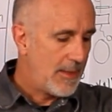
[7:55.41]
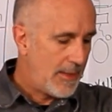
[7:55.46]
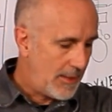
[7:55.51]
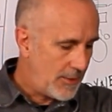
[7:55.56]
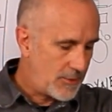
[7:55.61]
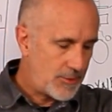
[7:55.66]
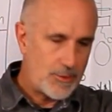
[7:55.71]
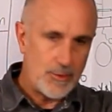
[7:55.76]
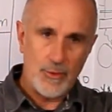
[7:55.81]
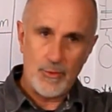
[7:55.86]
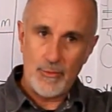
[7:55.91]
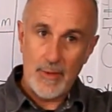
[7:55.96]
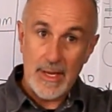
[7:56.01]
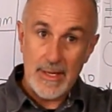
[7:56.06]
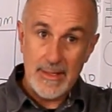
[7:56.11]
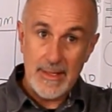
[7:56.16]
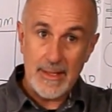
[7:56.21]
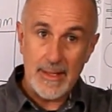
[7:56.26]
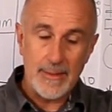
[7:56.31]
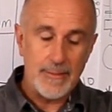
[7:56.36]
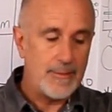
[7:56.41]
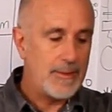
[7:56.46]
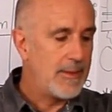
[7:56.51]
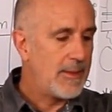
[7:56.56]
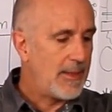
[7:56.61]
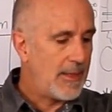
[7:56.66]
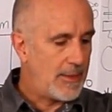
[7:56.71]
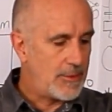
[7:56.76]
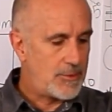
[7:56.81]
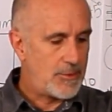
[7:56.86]
And so they did.
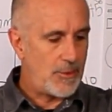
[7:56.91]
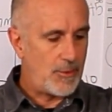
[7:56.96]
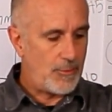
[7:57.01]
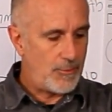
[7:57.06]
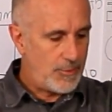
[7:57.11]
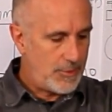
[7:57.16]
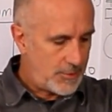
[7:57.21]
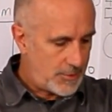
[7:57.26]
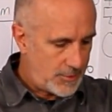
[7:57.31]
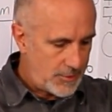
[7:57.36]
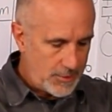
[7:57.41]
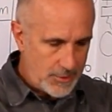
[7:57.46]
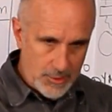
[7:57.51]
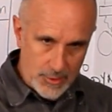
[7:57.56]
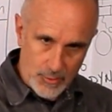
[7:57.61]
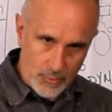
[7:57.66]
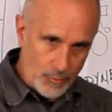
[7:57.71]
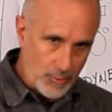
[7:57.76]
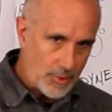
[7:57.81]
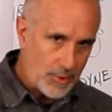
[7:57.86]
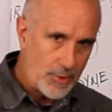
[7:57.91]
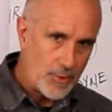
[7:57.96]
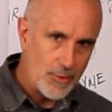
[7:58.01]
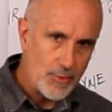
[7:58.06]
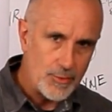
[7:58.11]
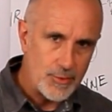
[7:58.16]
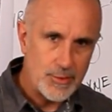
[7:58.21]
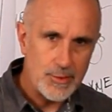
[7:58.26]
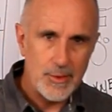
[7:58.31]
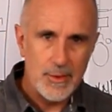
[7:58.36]
And so this is one of
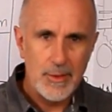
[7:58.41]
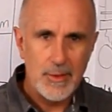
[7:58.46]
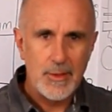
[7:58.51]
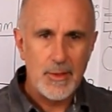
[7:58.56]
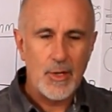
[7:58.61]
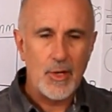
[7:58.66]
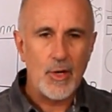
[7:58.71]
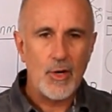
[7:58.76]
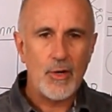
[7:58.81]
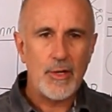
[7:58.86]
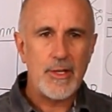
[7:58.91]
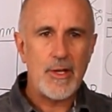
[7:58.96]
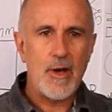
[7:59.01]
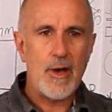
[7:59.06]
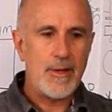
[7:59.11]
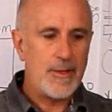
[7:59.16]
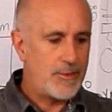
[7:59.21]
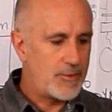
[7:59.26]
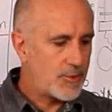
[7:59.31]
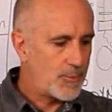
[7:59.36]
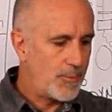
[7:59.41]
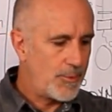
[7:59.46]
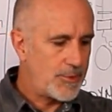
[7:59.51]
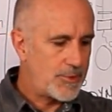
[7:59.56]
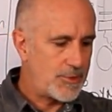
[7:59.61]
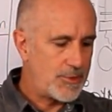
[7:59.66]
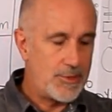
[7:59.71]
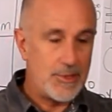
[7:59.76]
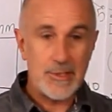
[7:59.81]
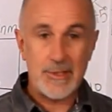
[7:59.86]
those early on
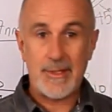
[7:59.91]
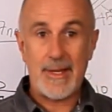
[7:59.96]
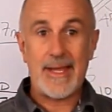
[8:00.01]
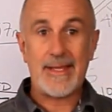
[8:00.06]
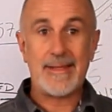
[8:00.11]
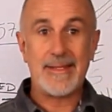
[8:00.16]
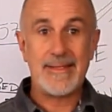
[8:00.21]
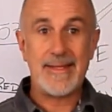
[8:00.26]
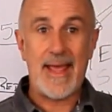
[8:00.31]
instruments, just like the